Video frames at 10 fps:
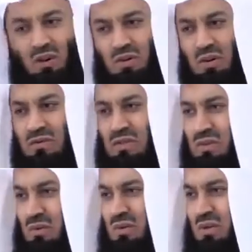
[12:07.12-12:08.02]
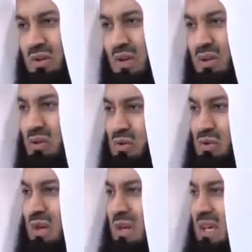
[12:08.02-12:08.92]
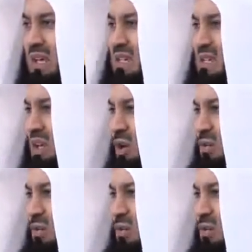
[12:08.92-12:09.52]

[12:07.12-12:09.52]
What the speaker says: the owner of the solution? Don't you agree he's the